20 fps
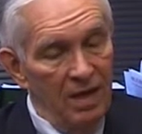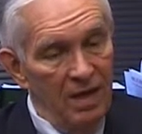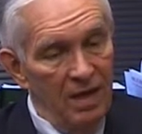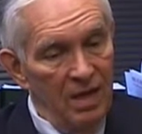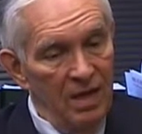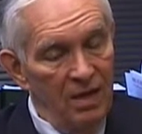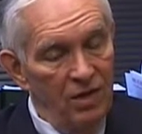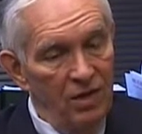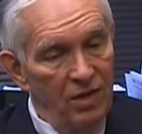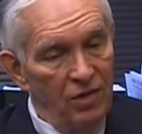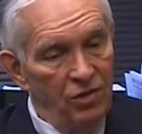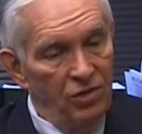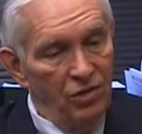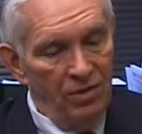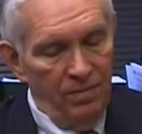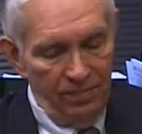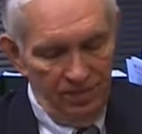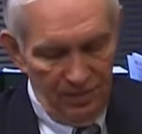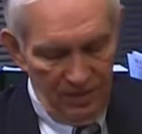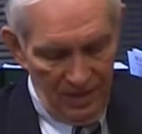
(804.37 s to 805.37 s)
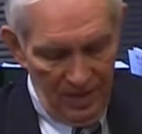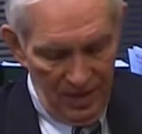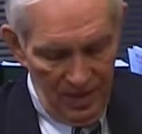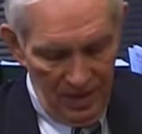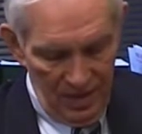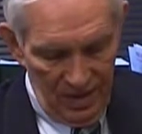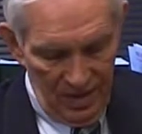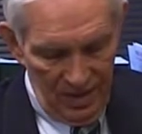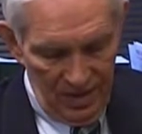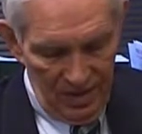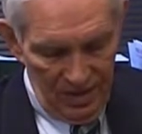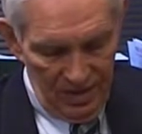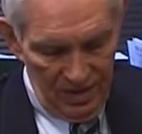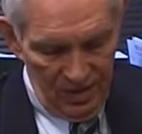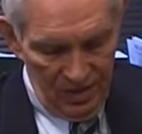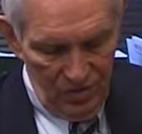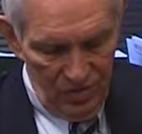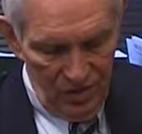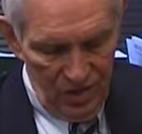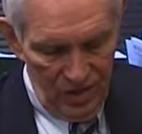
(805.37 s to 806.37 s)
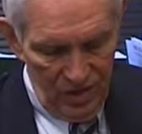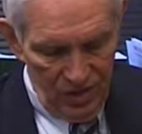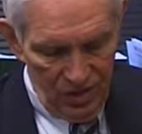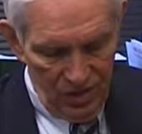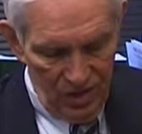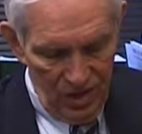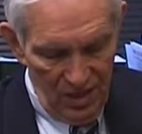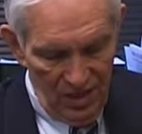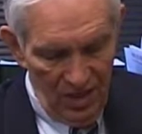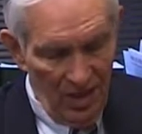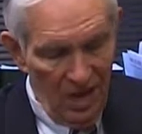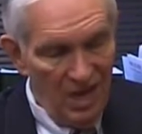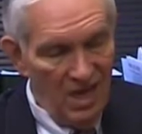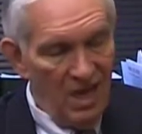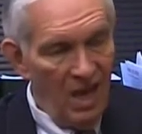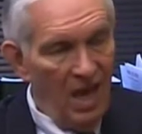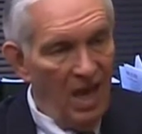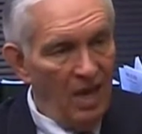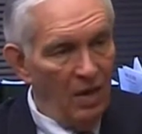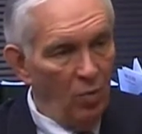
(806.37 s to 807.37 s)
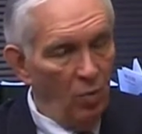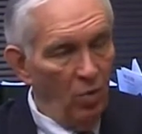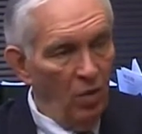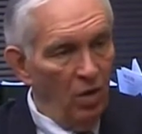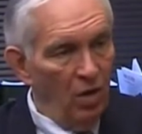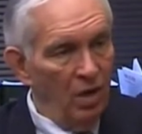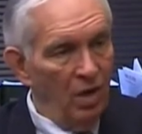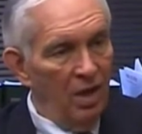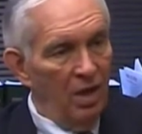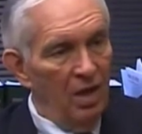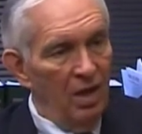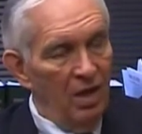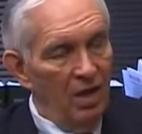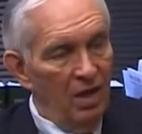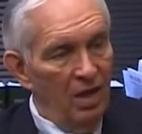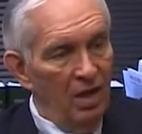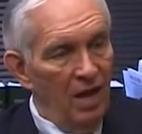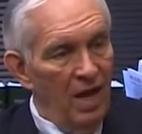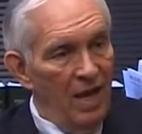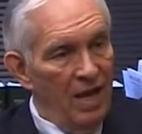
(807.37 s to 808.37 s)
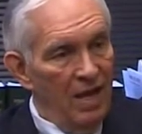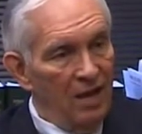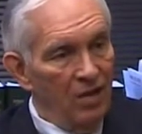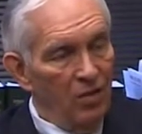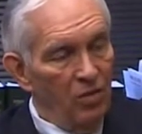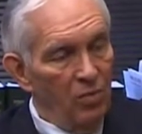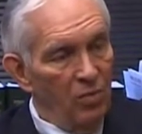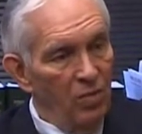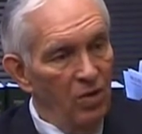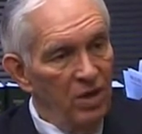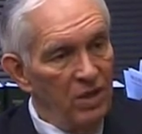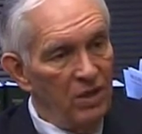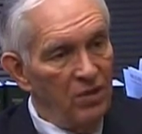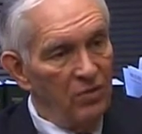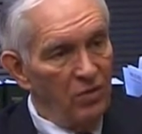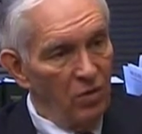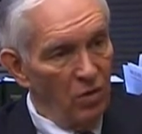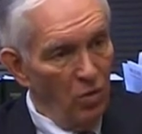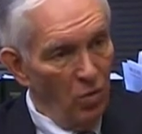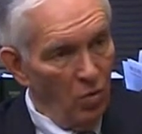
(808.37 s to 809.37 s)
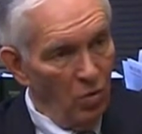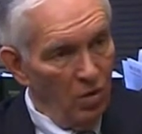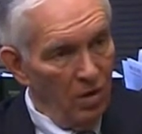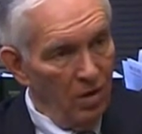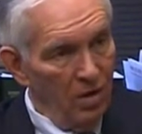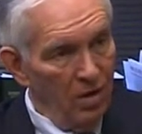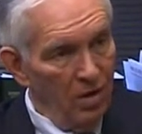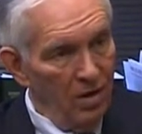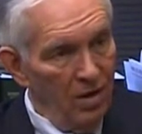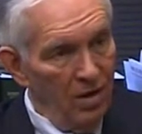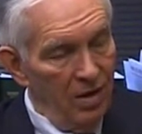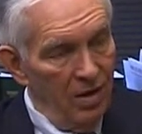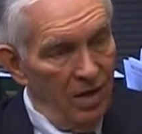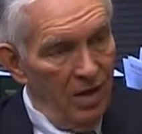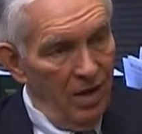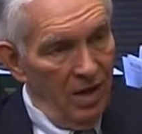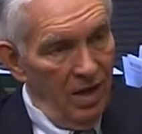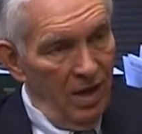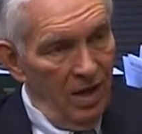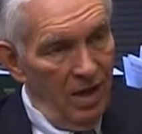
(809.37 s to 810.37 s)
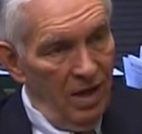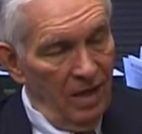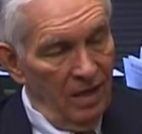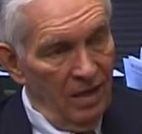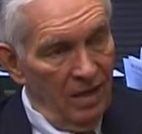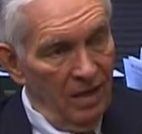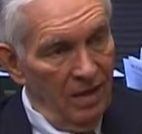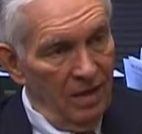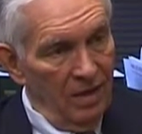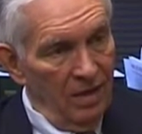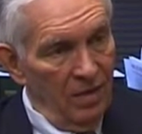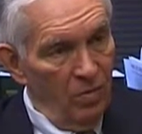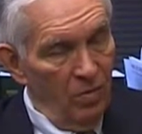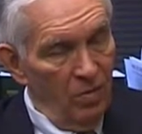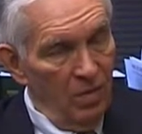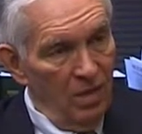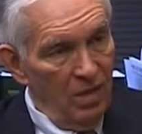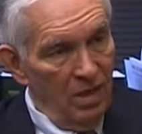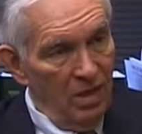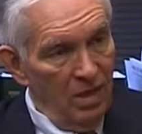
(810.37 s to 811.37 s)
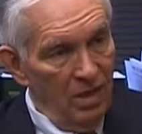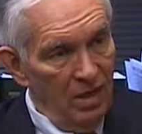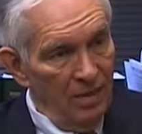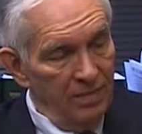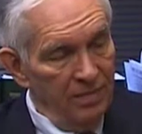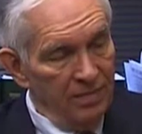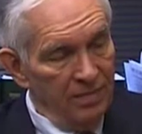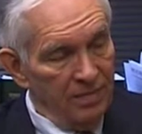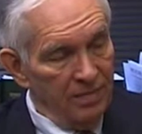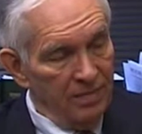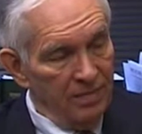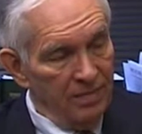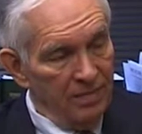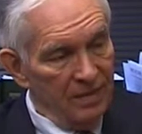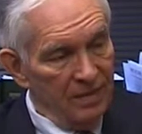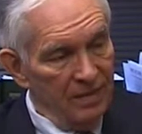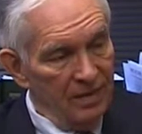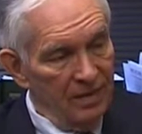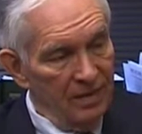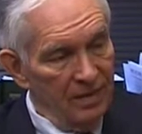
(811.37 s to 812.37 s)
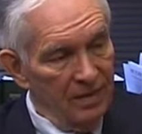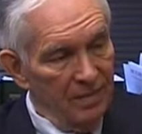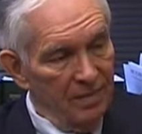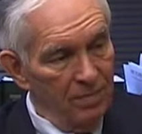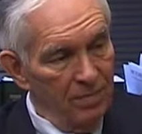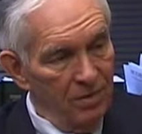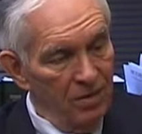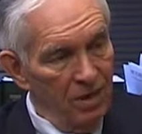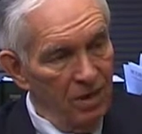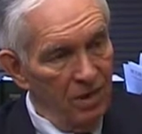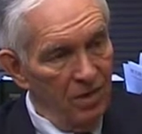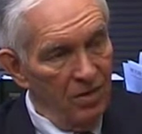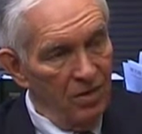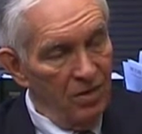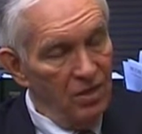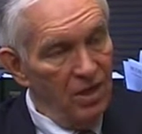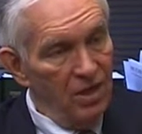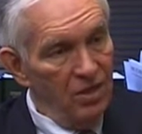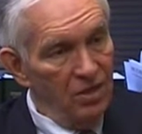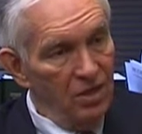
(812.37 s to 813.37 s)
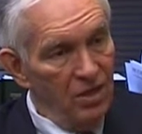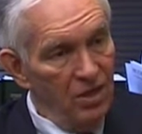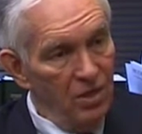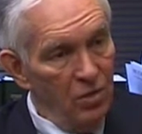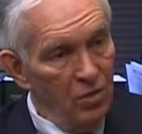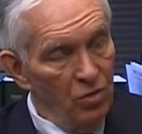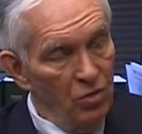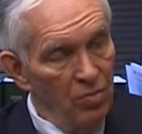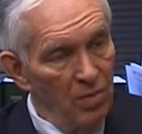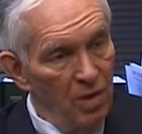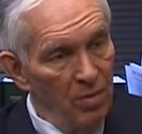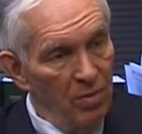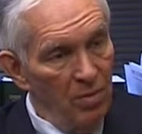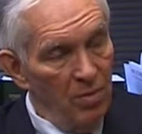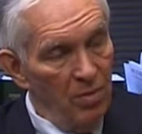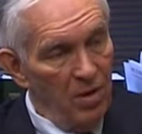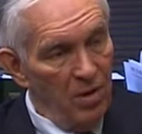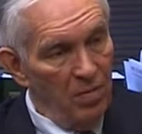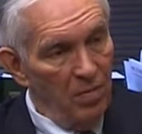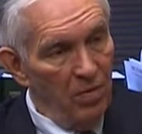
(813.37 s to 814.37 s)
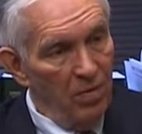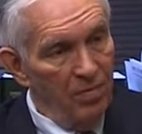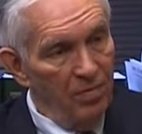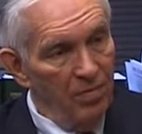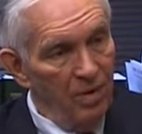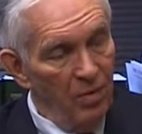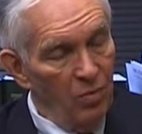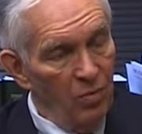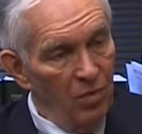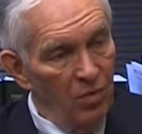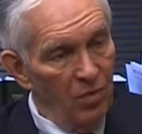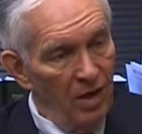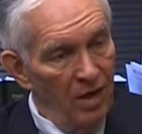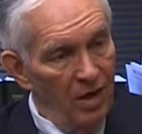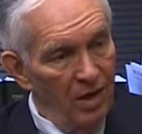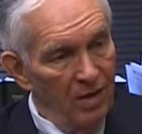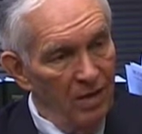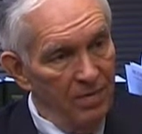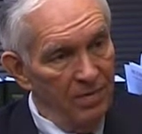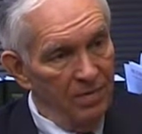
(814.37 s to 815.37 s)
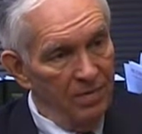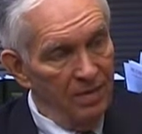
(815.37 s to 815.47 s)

In addition, to the extent that he had one, I handled the press for Gore, and with the, particularly the Tennessee newspaper people that were there.